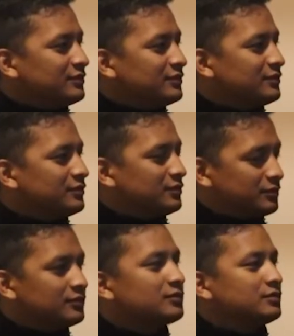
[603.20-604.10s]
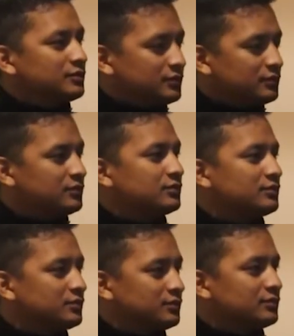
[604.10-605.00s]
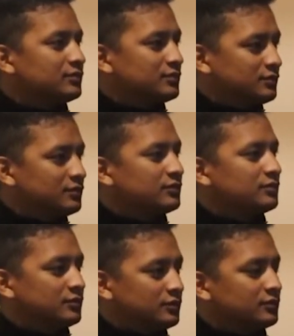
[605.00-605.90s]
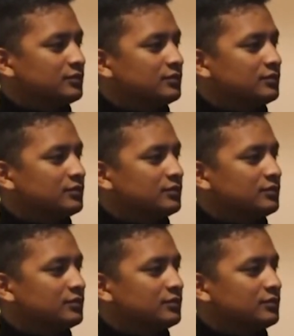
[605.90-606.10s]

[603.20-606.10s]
(not speaking)